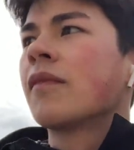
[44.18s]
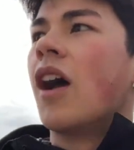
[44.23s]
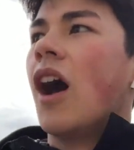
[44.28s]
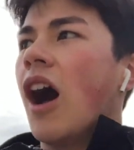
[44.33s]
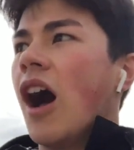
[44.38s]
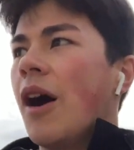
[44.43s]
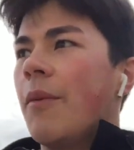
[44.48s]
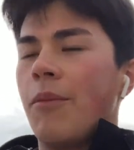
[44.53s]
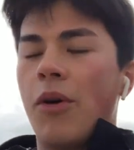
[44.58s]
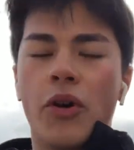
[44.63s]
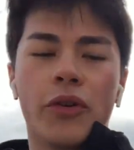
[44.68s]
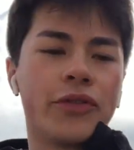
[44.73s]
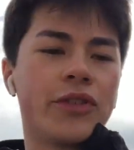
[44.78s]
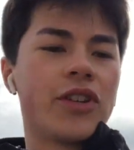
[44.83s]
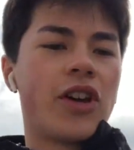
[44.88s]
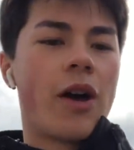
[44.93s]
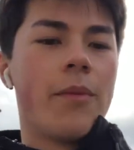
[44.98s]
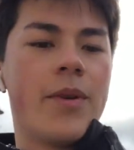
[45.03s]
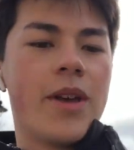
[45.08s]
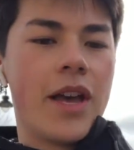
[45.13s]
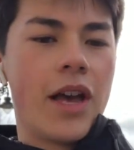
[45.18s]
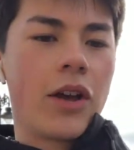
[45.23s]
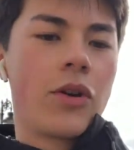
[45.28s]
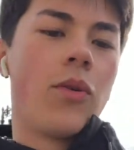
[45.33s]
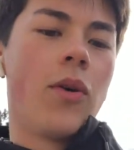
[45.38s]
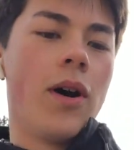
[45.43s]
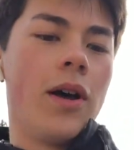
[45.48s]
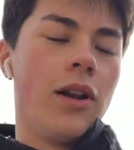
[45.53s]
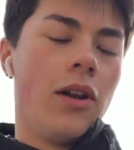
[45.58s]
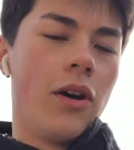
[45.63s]
Um, I often come here
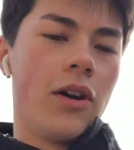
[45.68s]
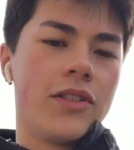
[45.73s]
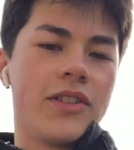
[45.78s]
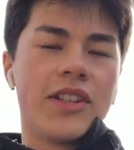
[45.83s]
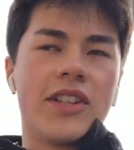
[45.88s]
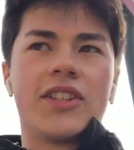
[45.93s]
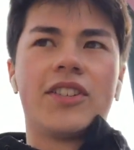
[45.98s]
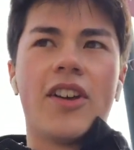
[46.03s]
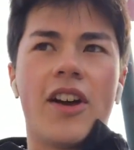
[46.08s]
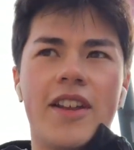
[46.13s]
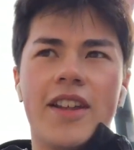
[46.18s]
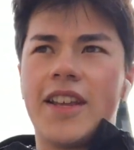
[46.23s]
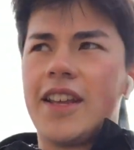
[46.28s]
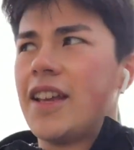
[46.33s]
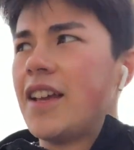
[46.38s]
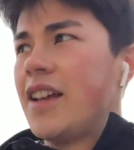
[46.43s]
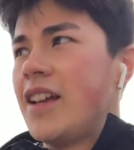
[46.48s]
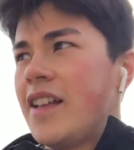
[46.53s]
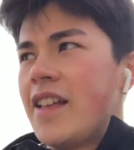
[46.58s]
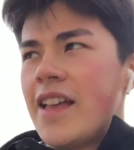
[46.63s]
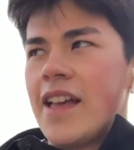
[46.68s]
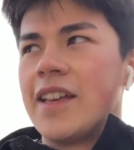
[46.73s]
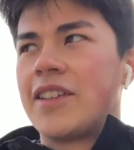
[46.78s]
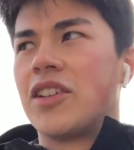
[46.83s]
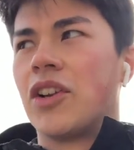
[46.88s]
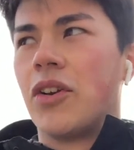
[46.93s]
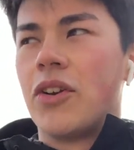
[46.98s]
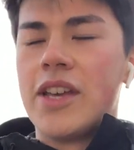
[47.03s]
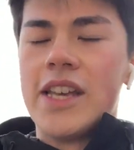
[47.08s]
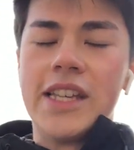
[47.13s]
quite a lot to study. It's
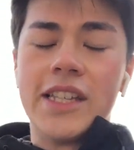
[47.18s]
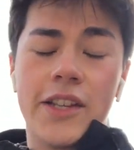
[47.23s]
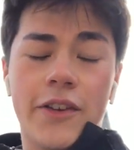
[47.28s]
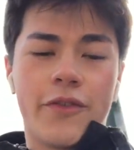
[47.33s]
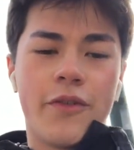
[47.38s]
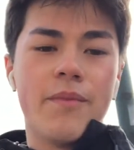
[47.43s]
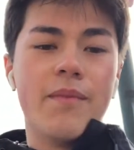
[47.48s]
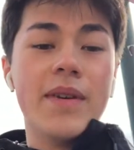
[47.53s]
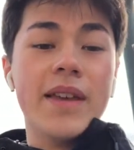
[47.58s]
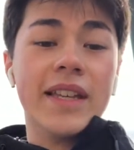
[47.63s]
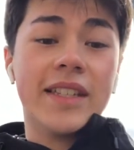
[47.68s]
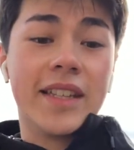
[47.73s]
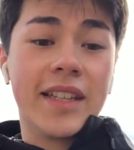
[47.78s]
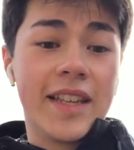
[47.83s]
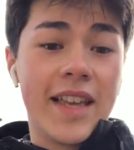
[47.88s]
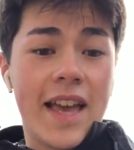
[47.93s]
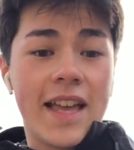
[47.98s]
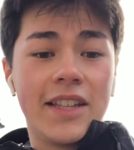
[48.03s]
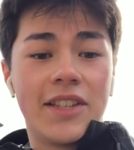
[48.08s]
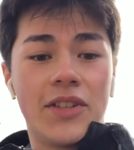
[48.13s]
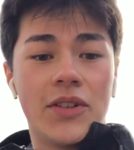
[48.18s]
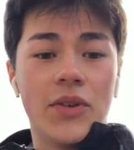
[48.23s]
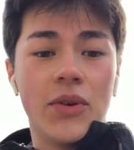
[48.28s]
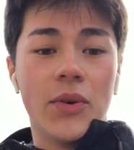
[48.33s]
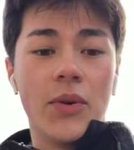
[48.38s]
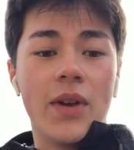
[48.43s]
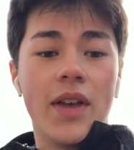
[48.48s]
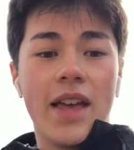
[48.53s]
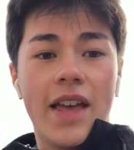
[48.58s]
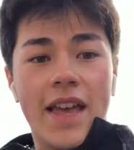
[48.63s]
a lot easier for me to get
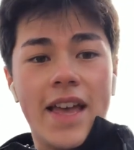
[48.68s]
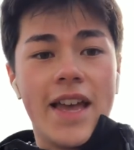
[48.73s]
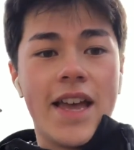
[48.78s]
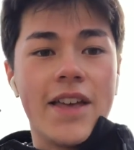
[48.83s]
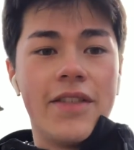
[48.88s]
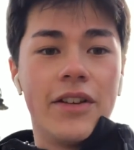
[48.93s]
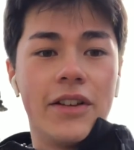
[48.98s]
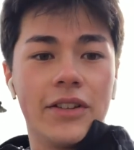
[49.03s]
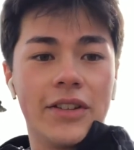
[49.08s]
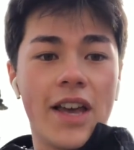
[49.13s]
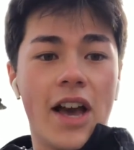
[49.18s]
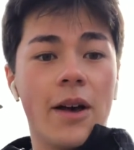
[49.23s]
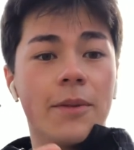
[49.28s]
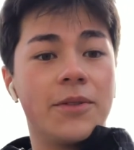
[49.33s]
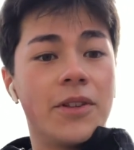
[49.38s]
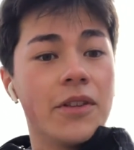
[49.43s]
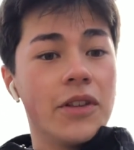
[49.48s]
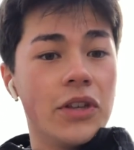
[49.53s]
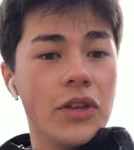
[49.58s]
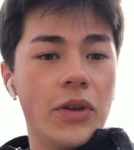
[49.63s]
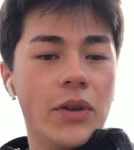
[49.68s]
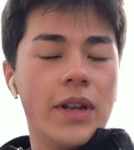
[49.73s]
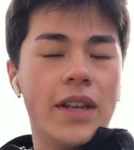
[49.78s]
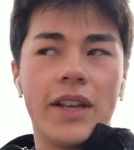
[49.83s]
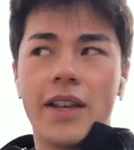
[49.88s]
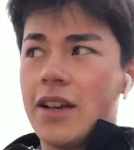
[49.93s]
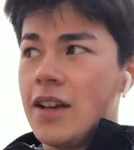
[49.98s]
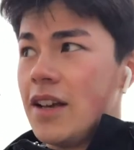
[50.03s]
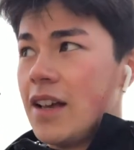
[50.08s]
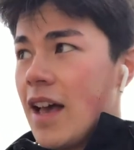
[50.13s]
to here than get up to the
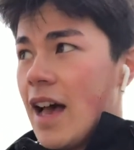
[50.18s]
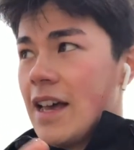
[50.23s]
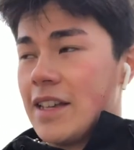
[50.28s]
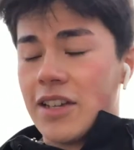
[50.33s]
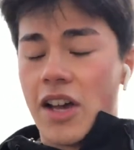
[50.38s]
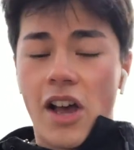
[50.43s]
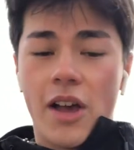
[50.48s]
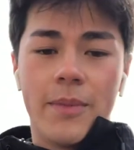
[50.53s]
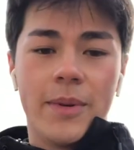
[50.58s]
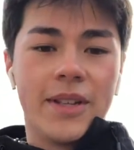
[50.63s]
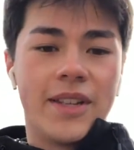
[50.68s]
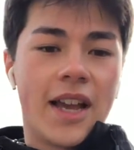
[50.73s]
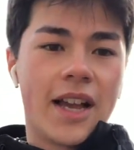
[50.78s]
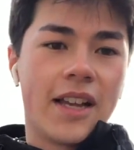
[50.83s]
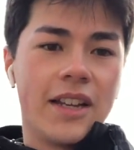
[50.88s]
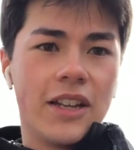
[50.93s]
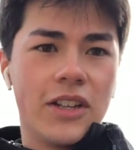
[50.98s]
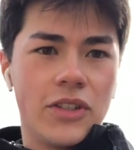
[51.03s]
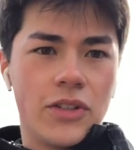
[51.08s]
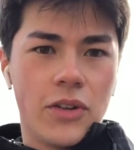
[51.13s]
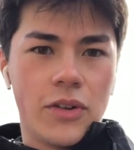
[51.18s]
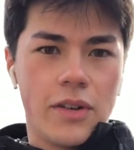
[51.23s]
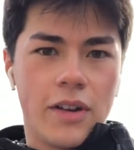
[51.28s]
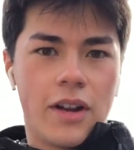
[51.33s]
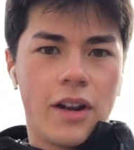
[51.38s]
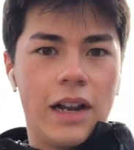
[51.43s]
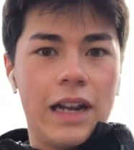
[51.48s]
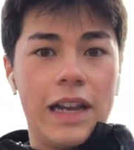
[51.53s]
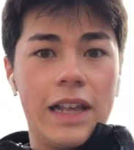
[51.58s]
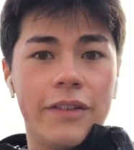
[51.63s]
uni as I'm a second year student
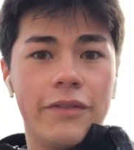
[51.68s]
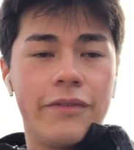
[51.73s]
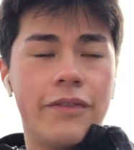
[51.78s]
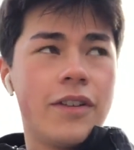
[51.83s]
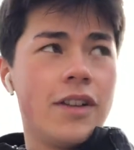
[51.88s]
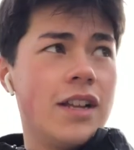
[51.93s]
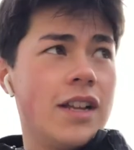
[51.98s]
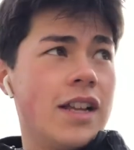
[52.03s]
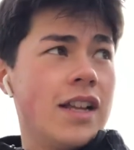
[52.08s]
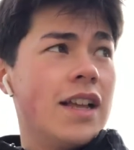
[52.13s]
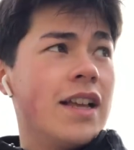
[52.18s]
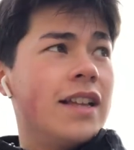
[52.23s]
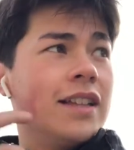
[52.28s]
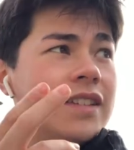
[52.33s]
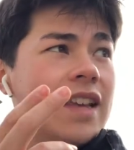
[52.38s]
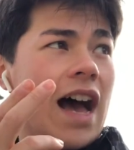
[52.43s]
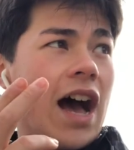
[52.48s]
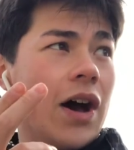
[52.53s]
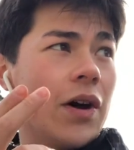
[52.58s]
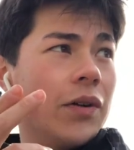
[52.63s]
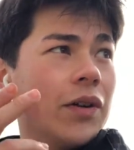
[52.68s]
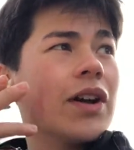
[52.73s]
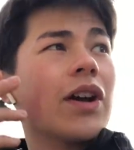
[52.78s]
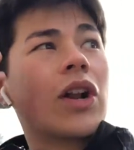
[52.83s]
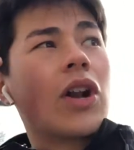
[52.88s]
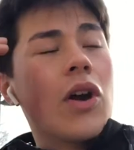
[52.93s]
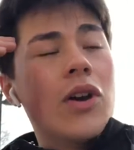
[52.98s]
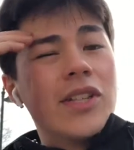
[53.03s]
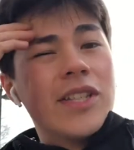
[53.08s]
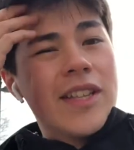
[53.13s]
and I live down
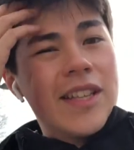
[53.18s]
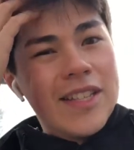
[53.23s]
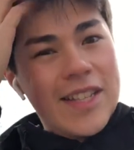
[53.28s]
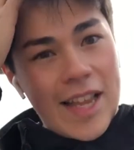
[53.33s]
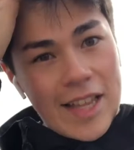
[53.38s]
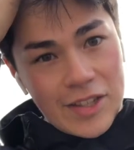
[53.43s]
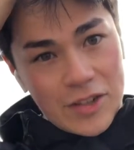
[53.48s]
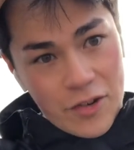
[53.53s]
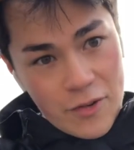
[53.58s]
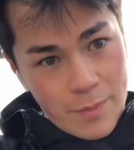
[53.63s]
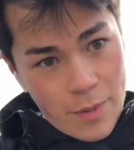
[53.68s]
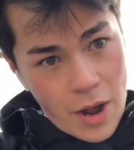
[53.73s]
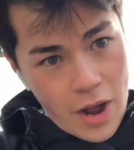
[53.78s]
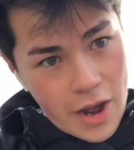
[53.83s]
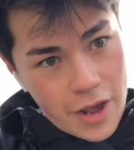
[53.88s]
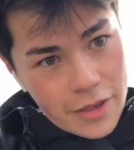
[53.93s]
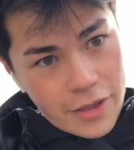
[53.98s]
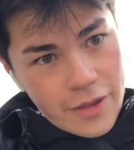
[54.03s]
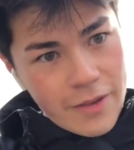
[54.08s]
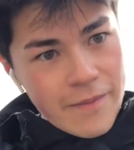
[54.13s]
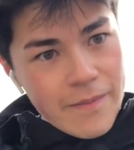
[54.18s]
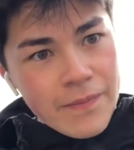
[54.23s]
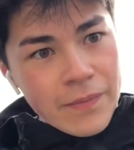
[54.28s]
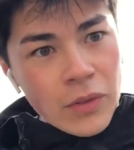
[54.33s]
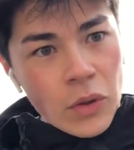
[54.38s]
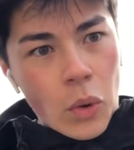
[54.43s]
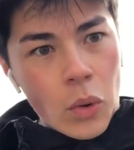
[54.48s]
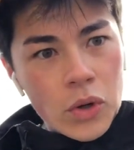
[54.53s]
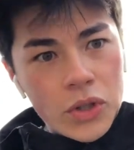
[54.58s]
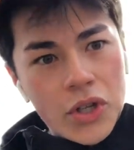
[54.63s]
close to the centre of Bath.
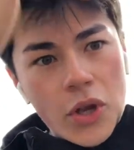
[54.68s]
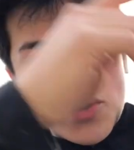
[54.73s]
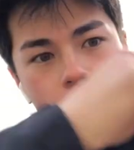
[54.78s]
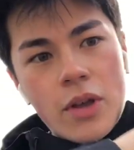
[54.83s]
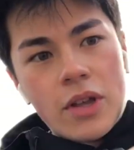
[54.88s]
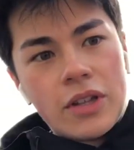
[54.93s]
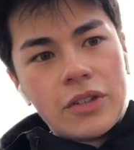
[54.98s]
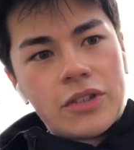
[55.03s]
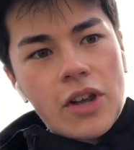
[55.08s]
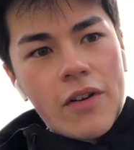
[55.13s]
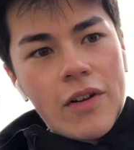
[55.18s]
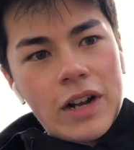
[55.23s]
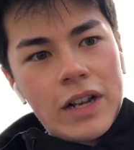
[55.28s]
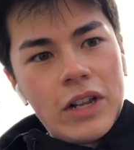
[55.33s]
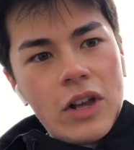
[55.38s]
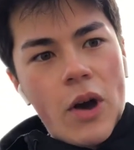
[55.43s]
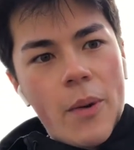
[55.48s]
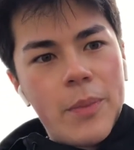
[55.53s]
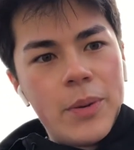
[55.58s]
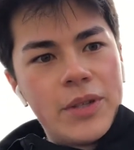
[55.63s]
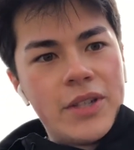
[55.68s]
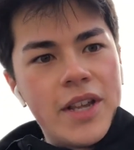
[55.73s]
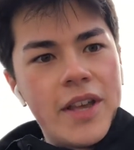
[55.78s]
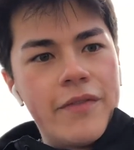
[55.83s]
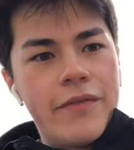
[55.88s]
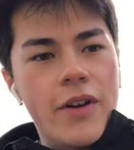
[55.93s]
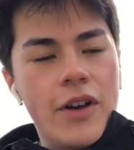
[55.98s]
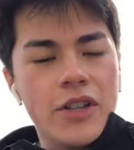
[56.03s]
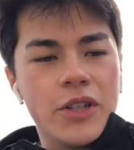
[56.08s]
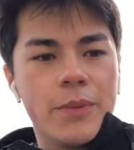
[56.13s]
Also, directly
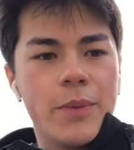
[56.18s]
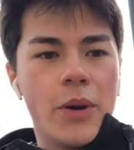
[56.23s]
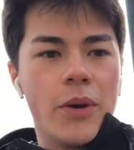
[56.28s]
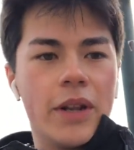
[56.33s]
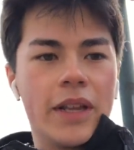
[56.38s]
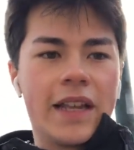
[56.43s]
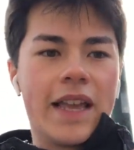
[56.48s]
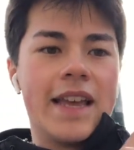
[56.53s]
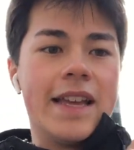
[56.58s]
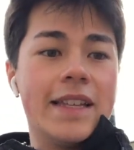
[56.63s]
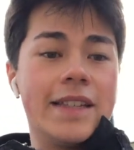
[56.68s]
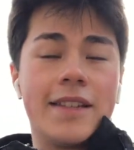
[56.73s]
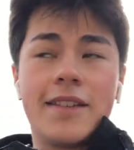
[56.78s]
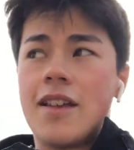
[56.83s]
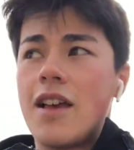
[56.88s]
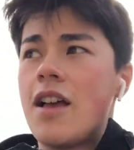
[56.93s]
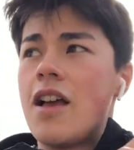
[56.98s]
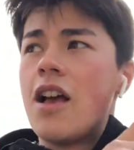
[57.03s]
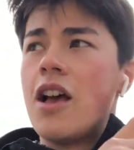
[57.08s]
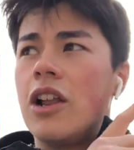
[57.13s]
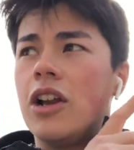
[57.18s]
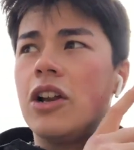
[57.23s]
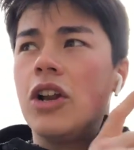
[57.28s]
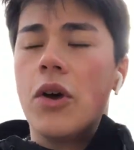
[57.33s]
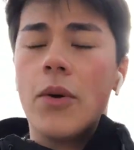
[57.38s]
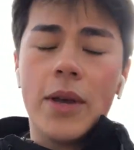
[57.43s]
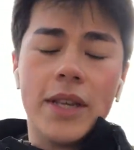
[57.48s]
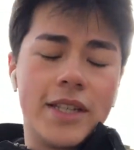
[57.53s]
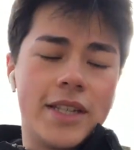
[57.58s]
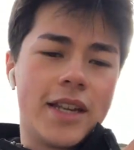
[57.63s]
opposite Virgil Building is
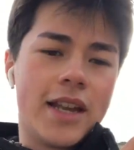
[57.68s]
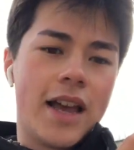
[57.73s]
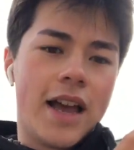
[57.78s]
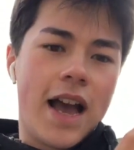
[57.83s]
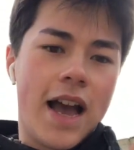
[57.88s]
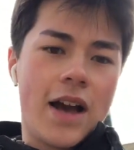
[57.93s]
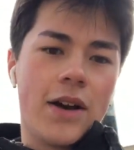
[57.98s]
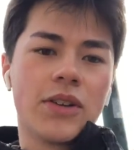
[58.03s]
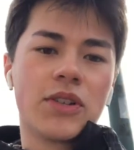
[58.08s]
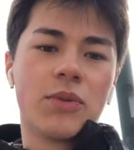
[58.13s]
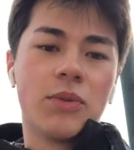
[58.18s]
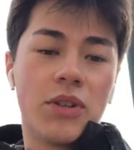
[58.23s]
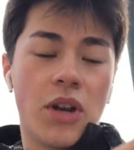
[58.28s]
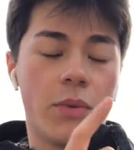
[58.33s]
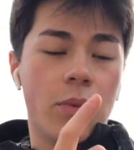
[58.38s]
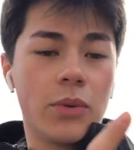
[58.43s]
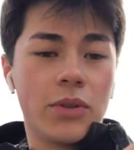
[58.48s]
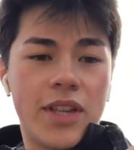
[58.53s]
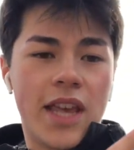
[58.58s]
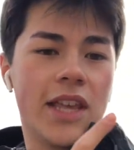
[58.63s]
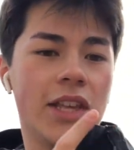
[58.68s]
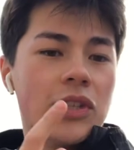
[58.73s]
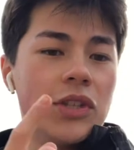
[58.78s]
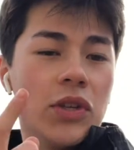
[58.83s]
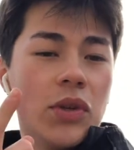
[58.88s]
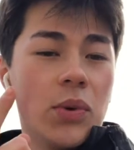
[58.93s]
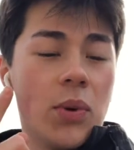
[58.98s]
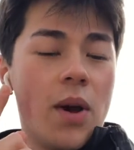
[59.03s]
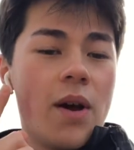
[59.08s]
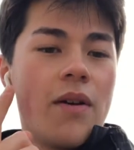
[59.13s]
Lewis House, which I will take you
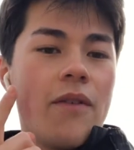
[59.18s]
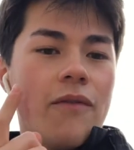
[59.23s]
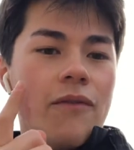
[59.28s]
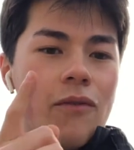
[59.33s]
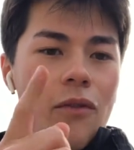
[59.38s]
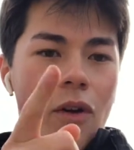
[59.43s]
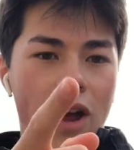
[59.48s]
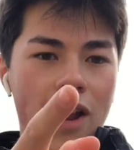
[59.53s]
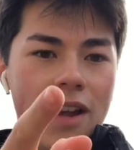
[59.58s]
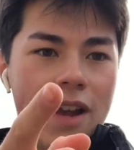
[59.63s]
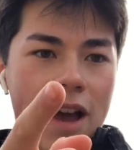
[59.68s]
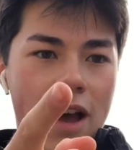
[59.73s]
to right